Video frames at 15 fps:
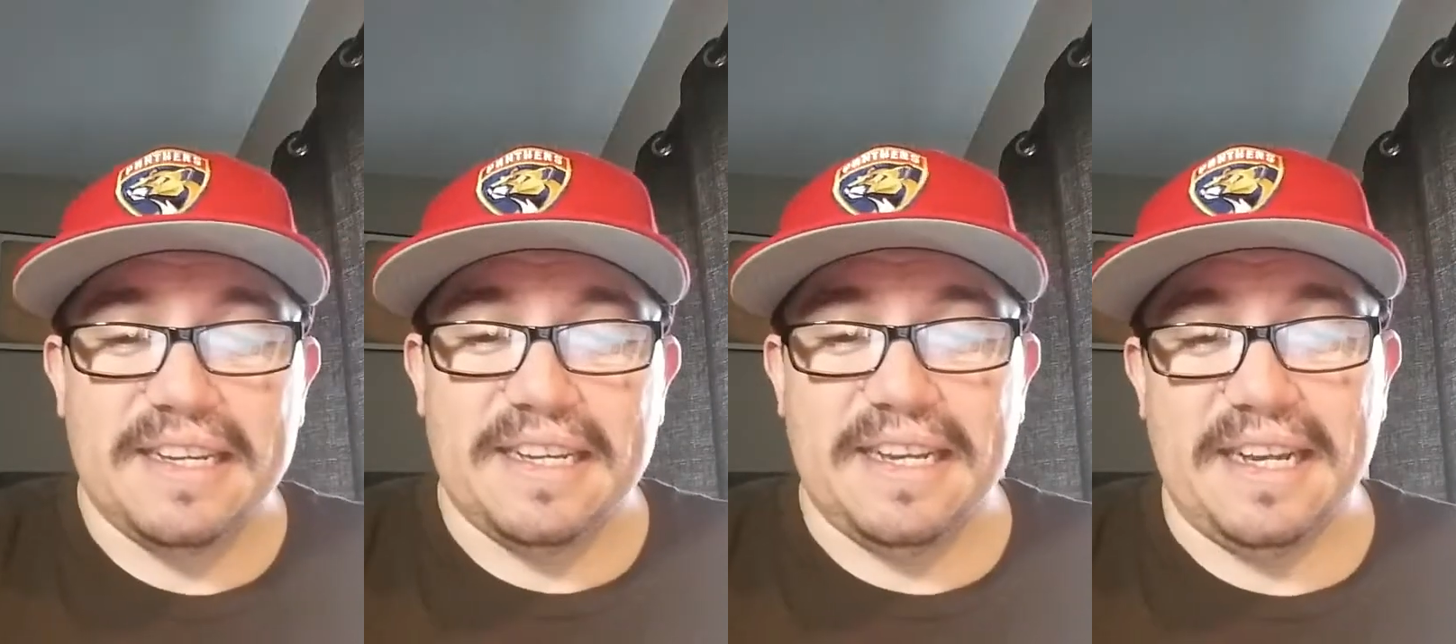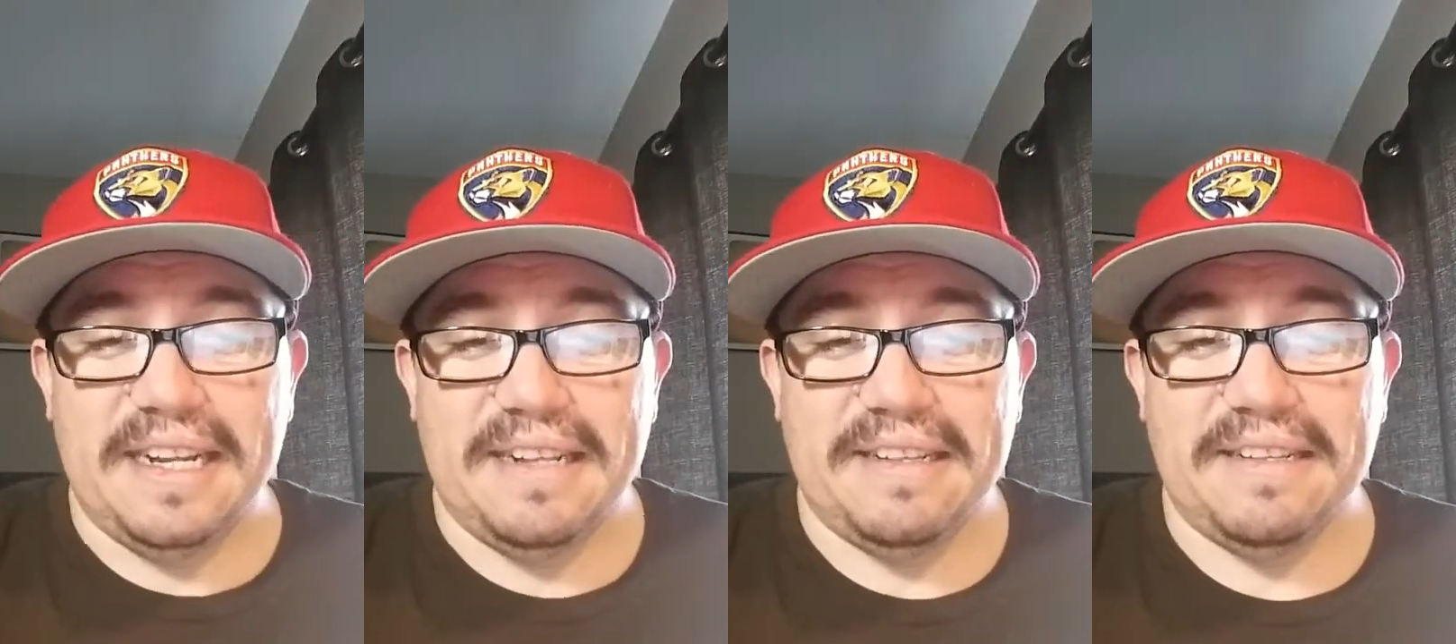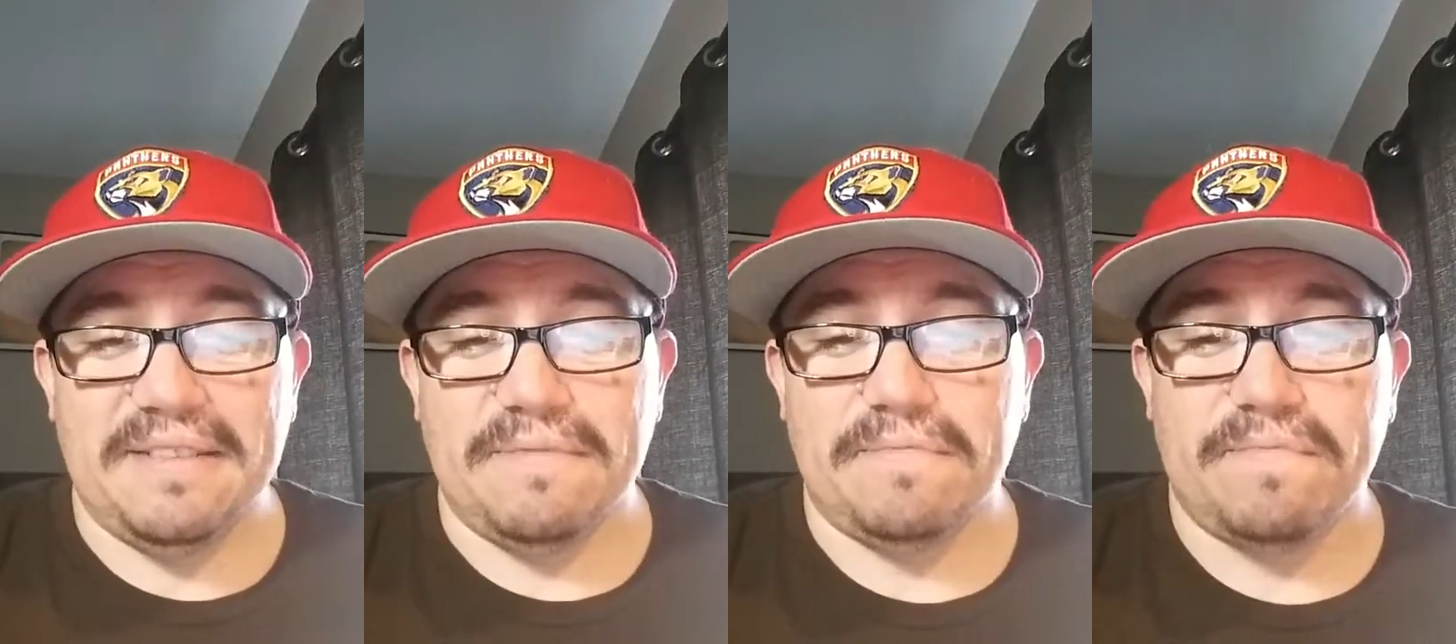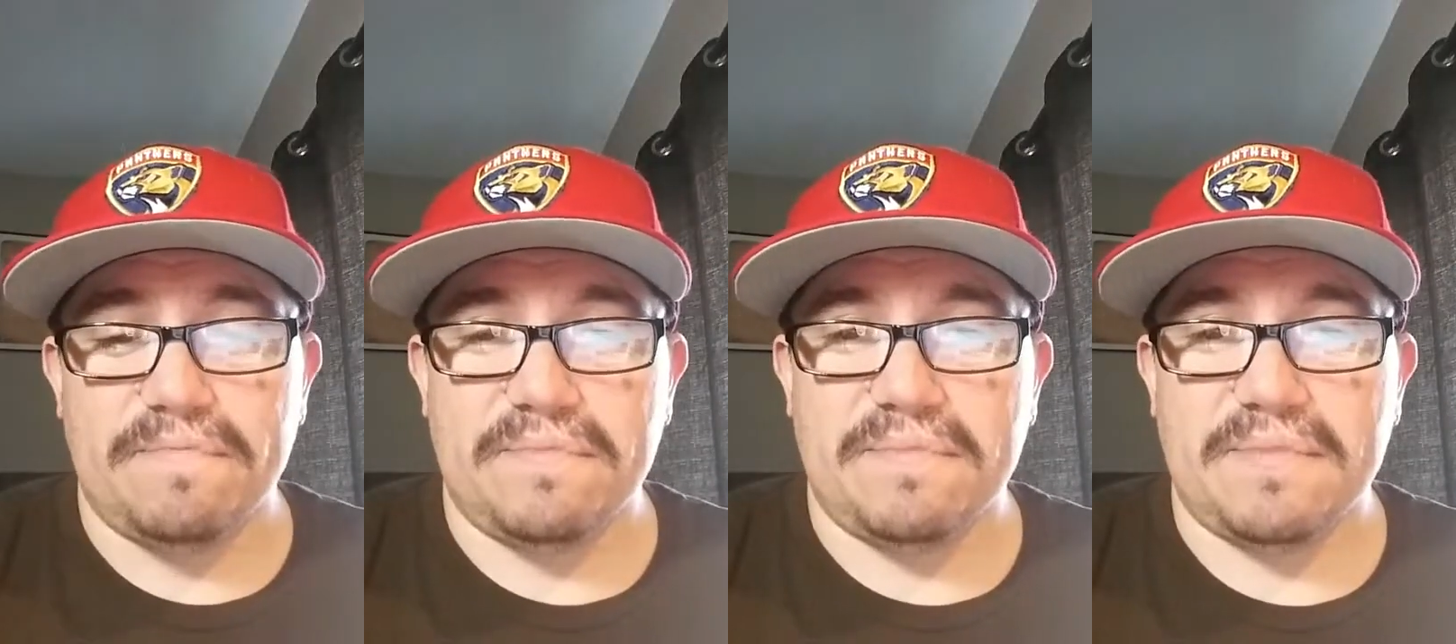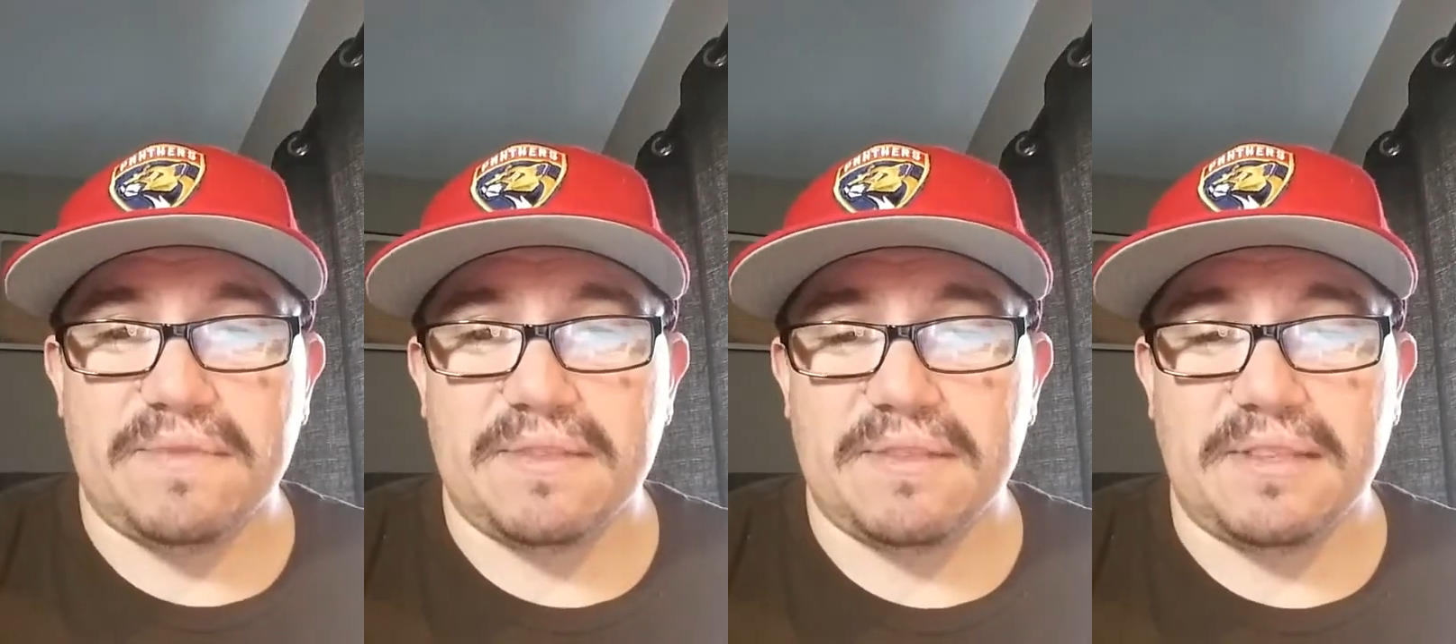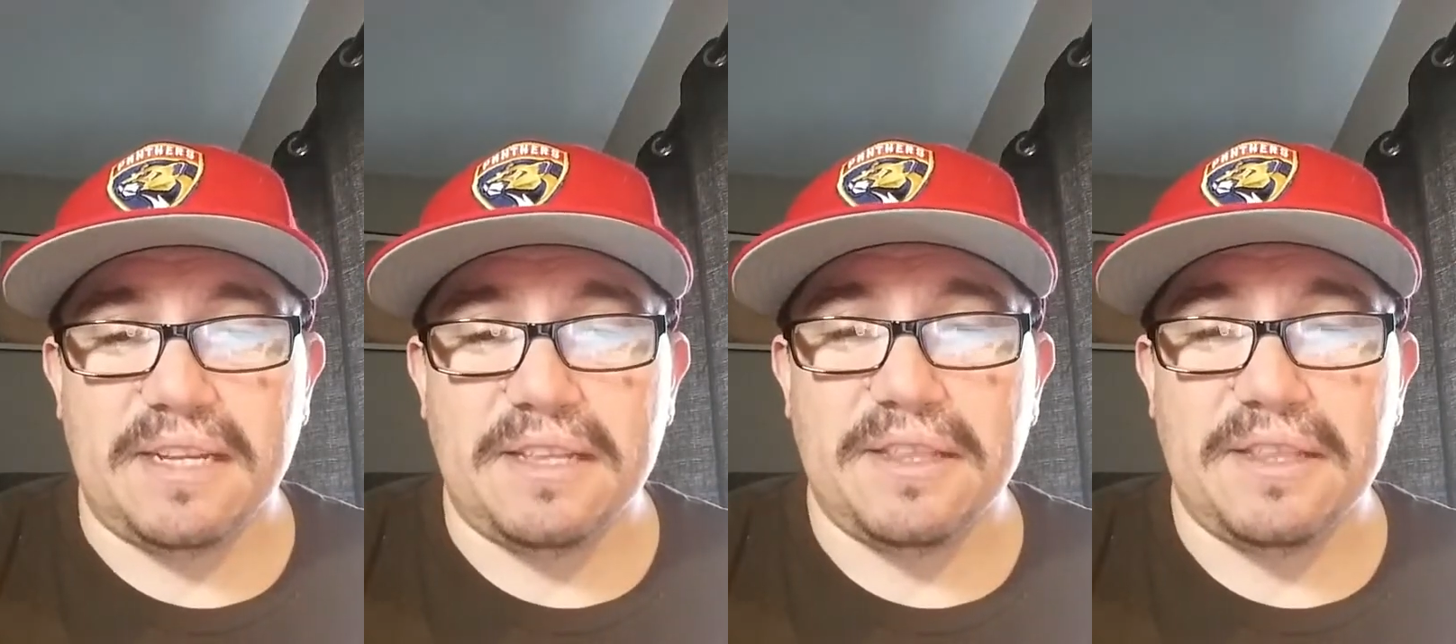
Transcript: and I